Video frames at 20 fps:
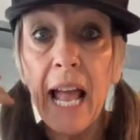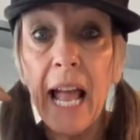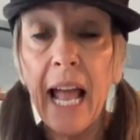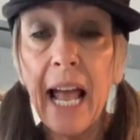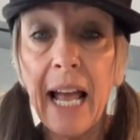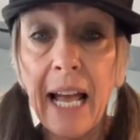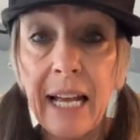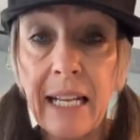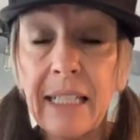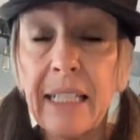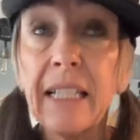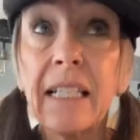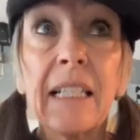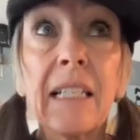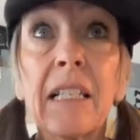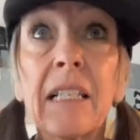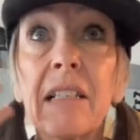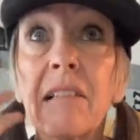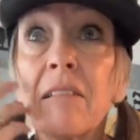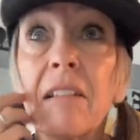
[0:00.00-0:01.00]
And
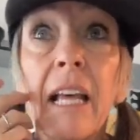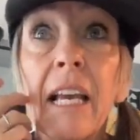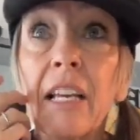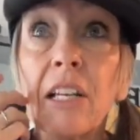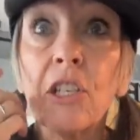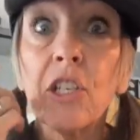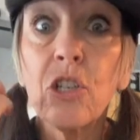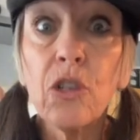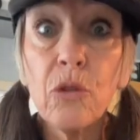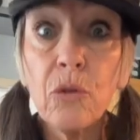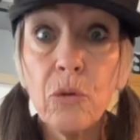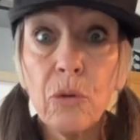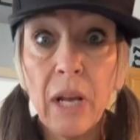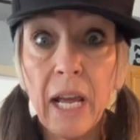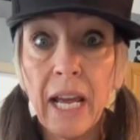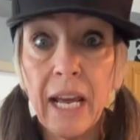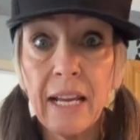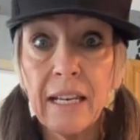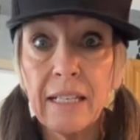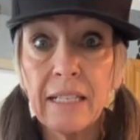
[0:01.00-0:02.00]
it's like 2
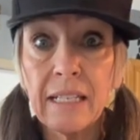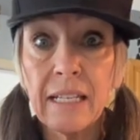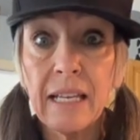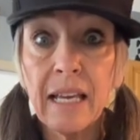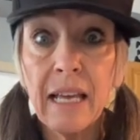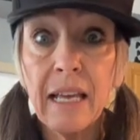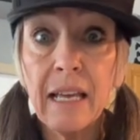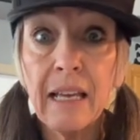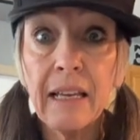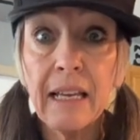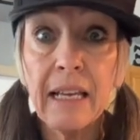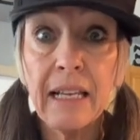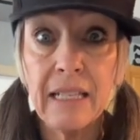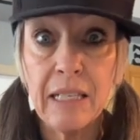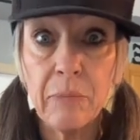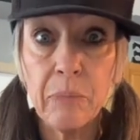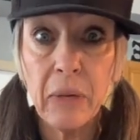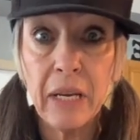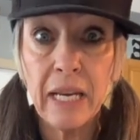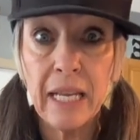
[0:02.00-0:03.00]
days
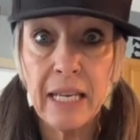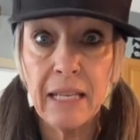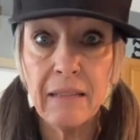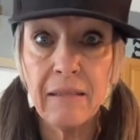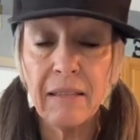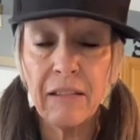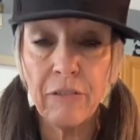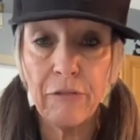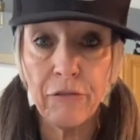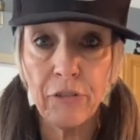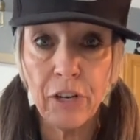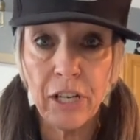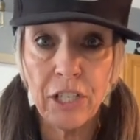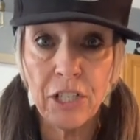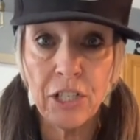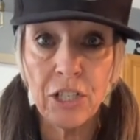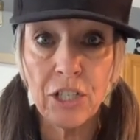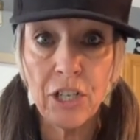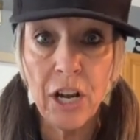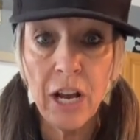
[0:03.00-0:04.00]
it's been in the
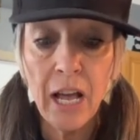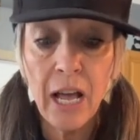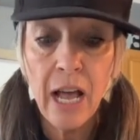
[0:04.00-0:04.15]
fridge